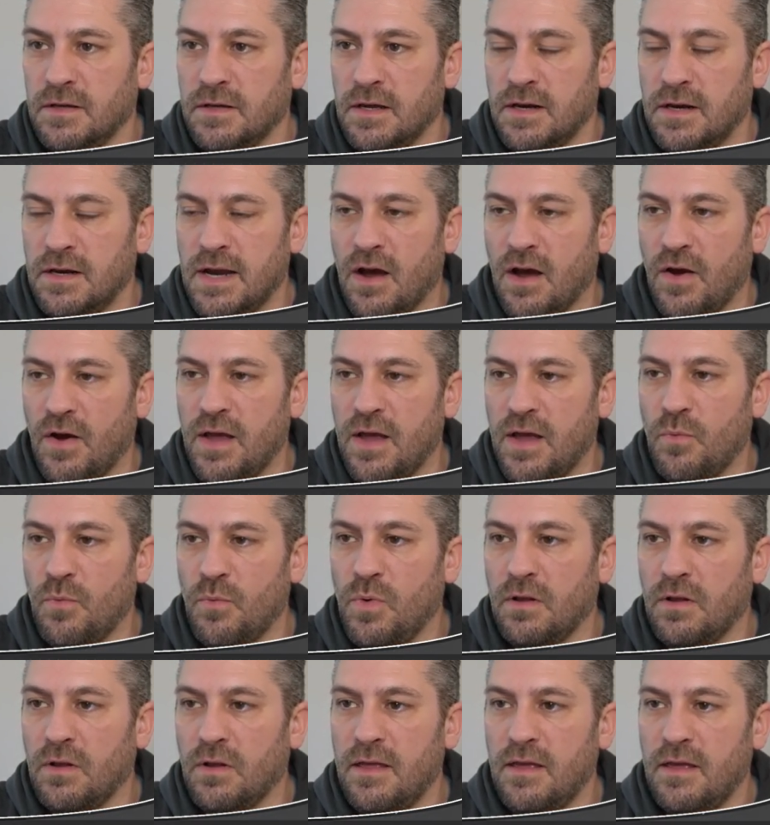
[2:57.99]
Now it
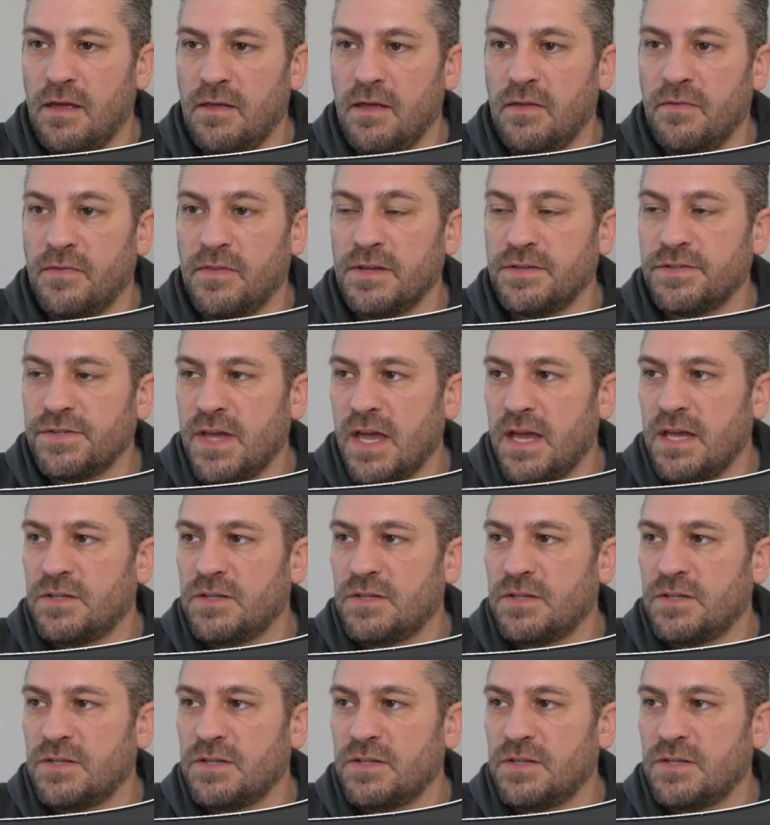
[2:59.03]
will, in this case,